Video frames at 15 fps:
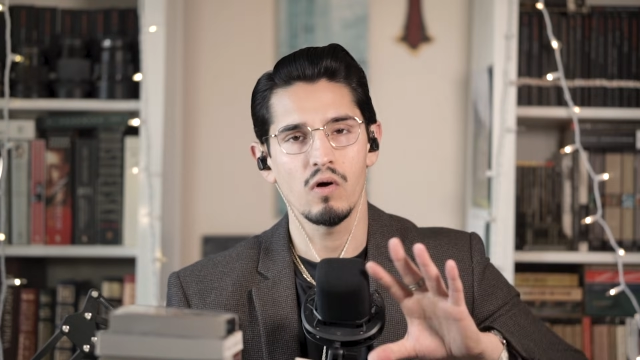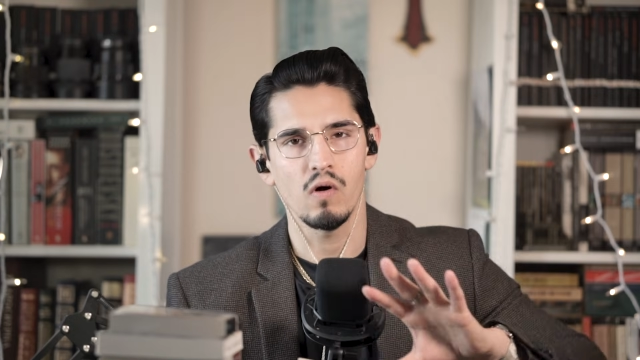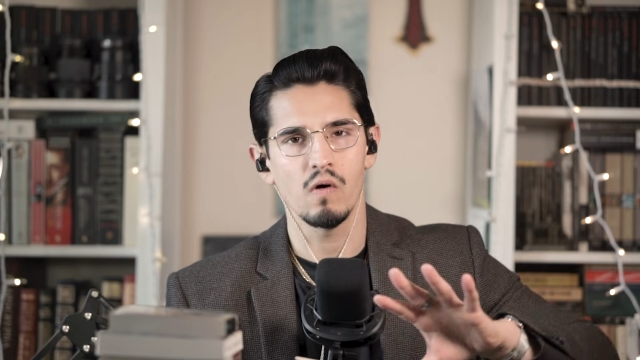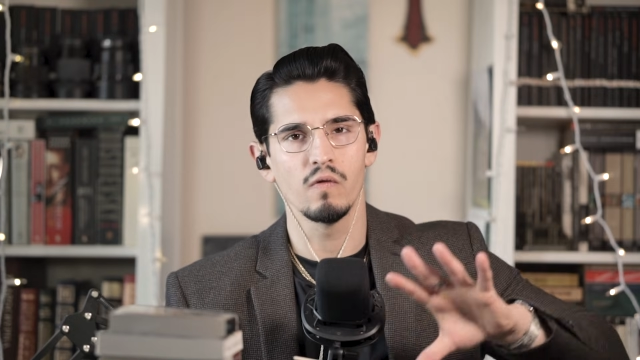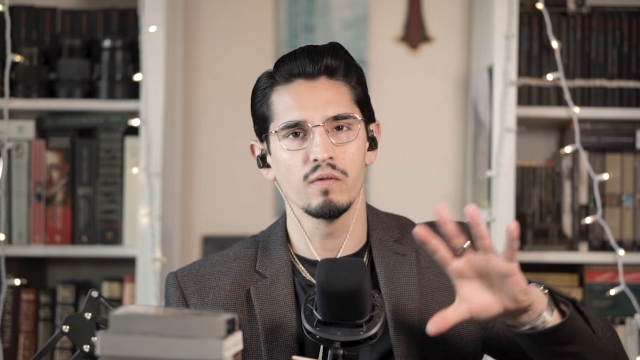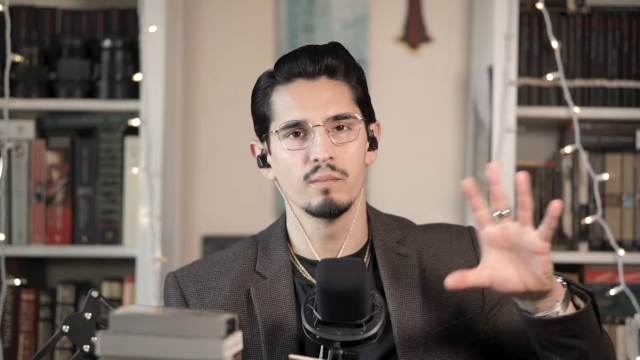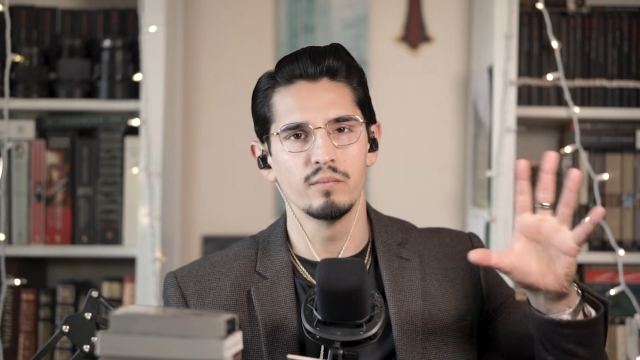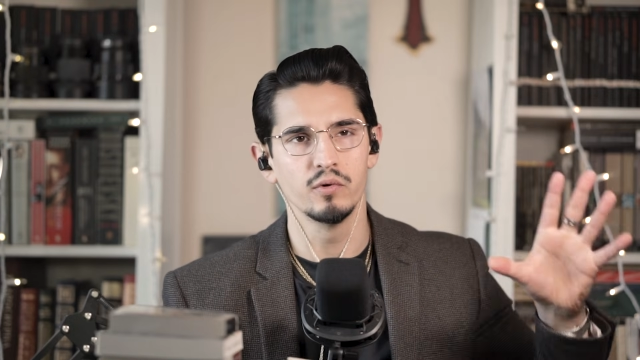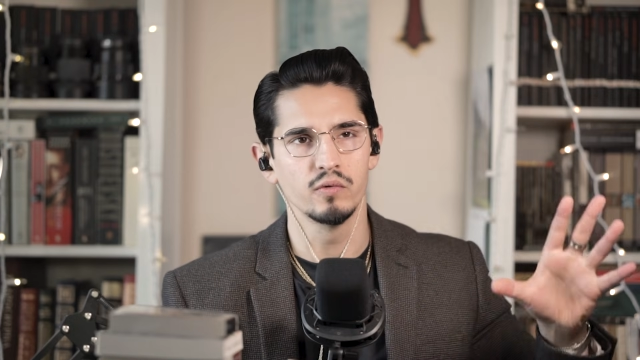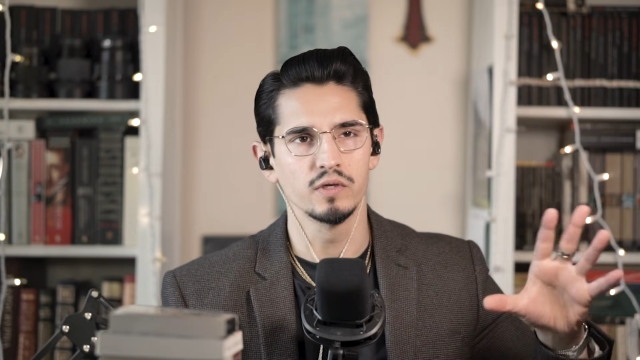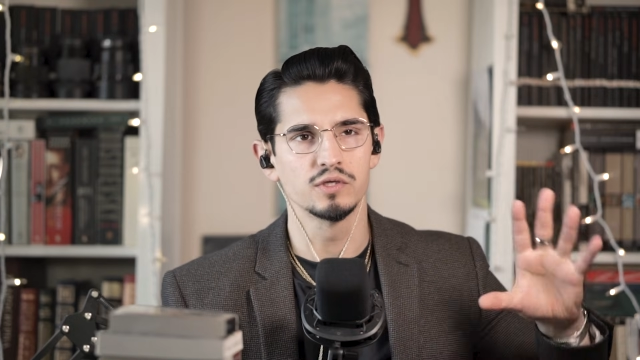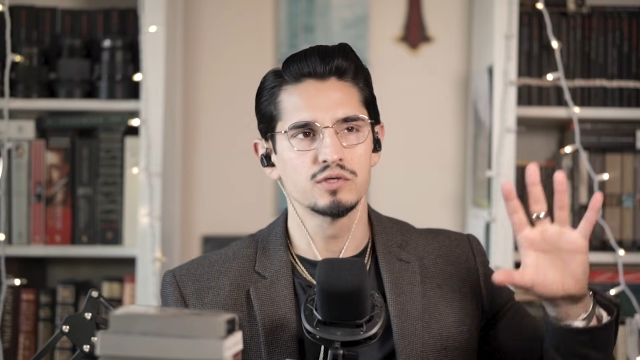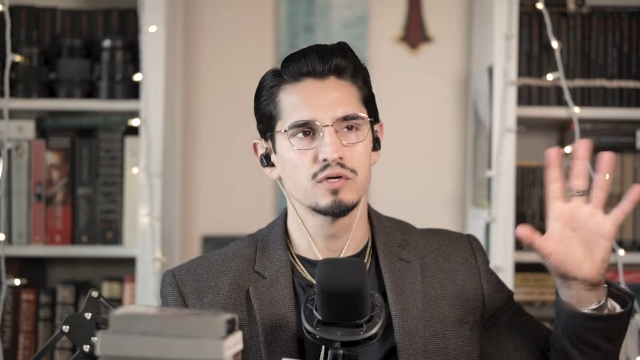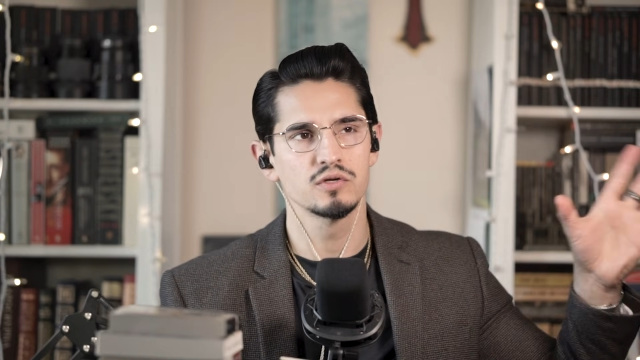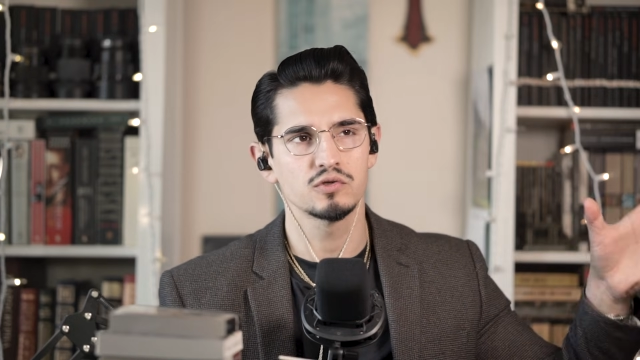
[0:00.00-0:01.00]
all the
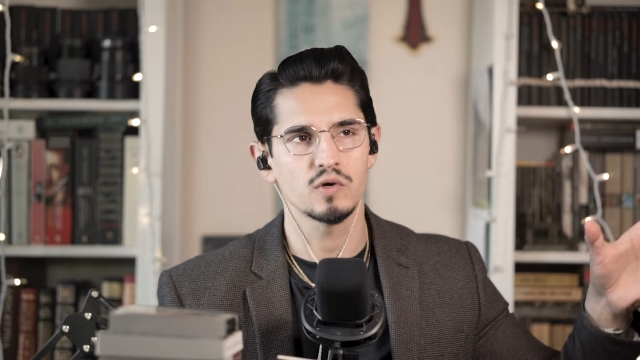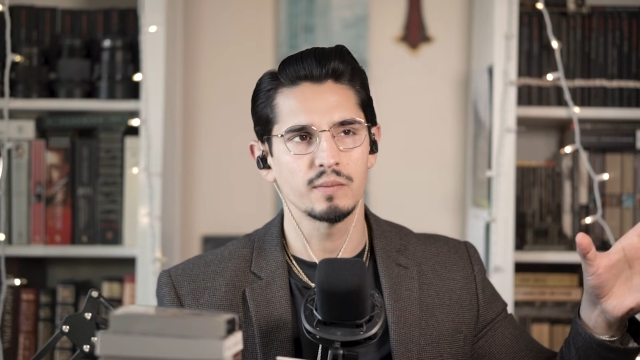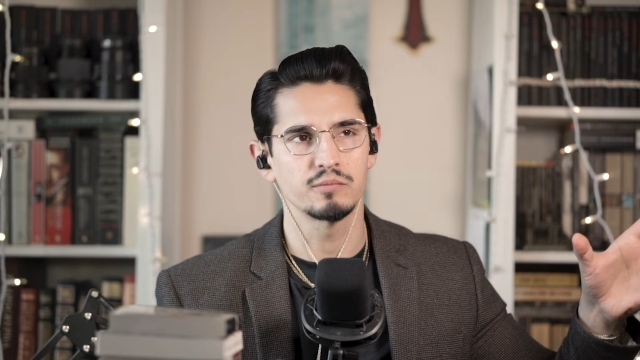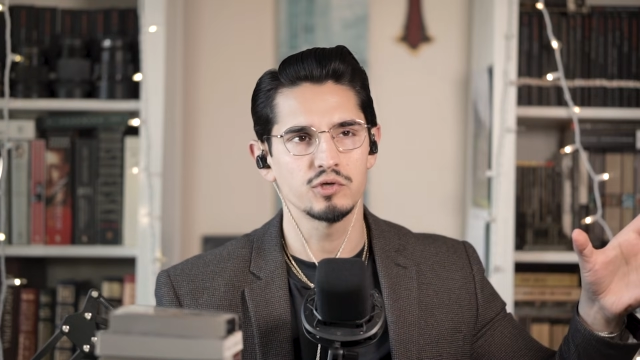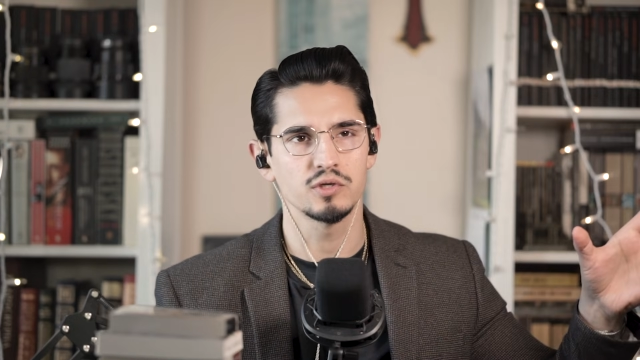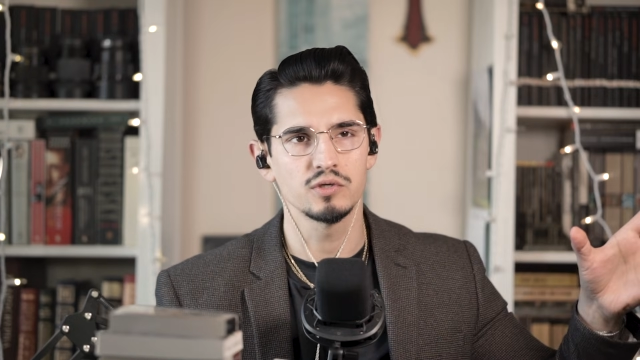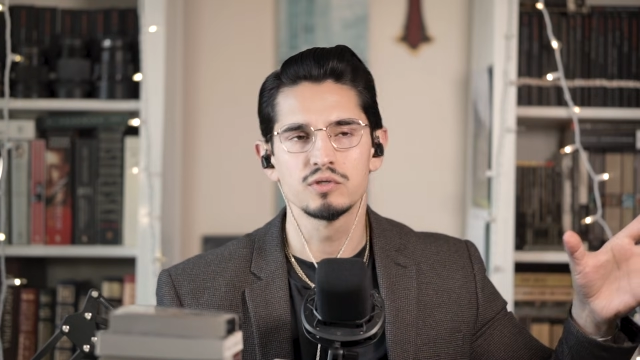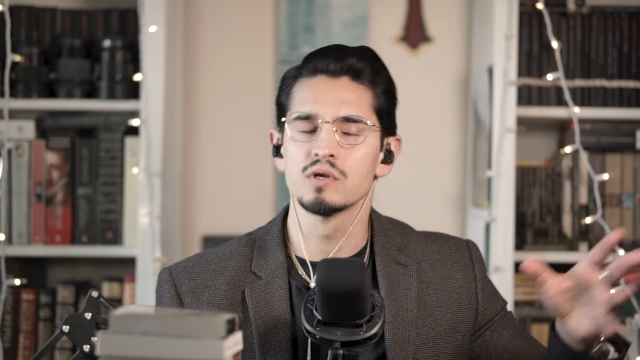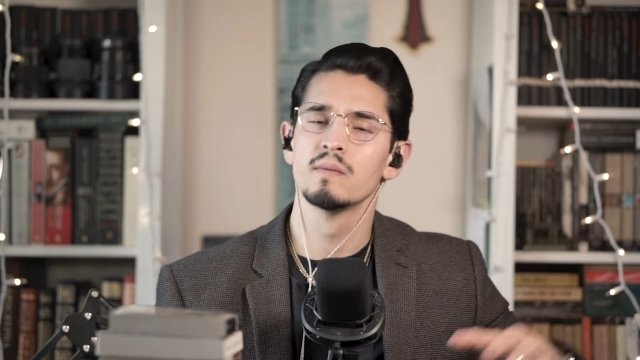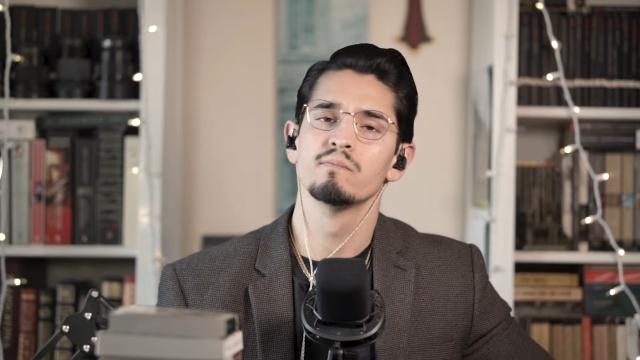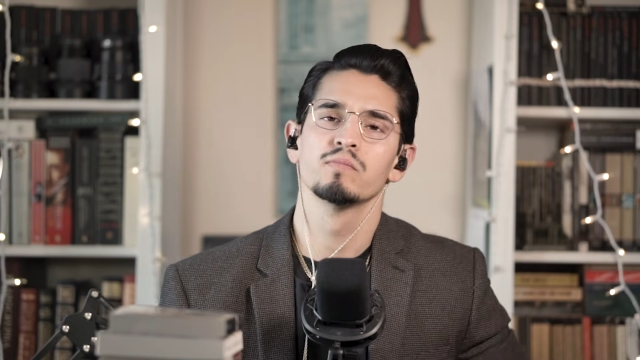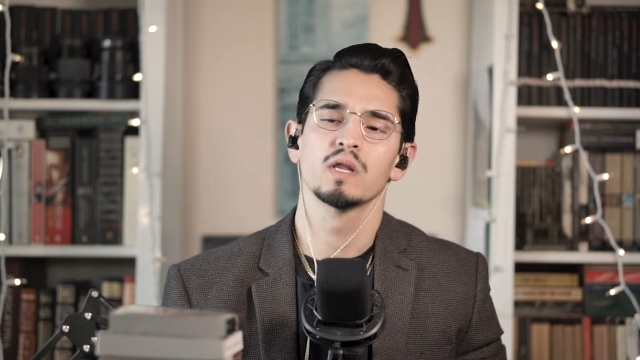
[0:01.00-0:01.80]
Buddhist scriptures